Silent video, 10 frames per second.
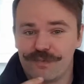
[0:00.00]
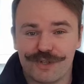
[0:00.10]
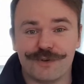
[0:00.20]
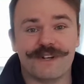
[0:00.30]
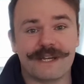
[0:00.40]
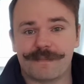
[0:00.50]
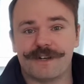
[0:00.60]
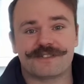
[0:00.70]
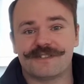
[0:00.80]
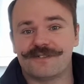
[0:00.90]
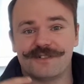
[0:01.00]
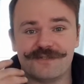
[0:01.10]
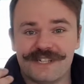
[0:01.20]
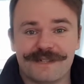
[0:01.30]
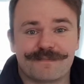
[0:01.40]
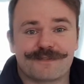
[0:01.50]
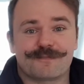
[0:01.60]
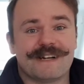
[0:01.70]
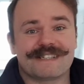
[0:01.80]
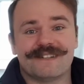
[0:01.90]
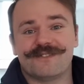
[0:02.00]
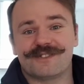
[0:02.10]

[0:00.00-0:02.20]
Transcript: unique person or unique perspective,